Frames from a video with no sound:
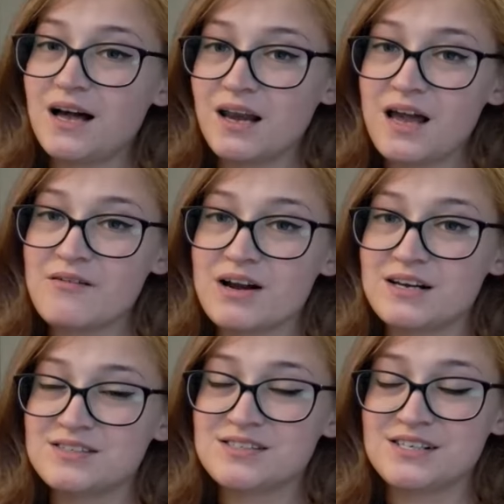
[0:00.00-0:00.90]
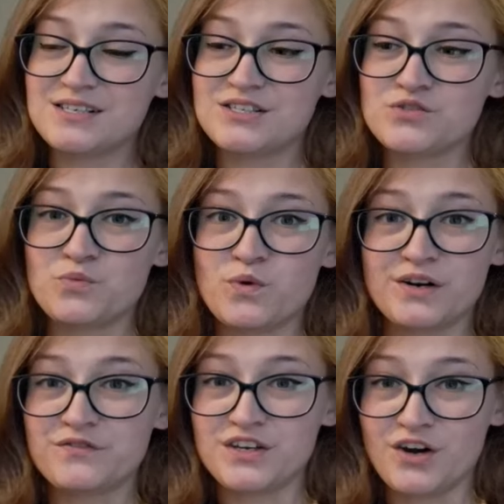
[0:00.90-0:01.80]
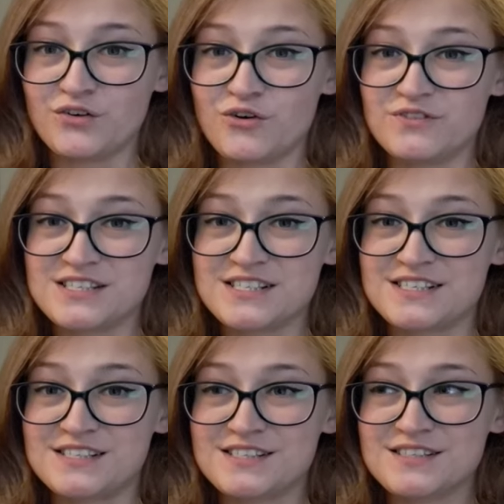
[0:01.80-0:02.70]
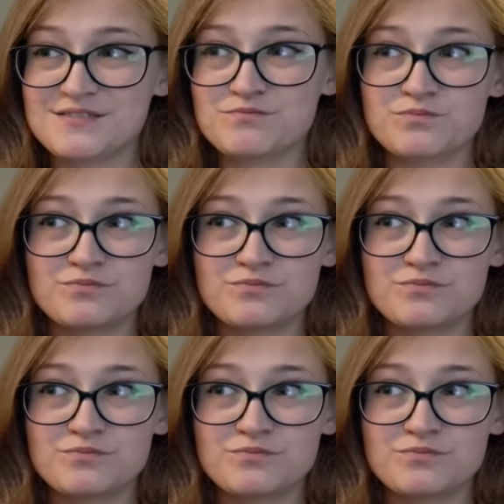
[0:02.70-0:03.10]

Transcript: Alaris is one of the young novices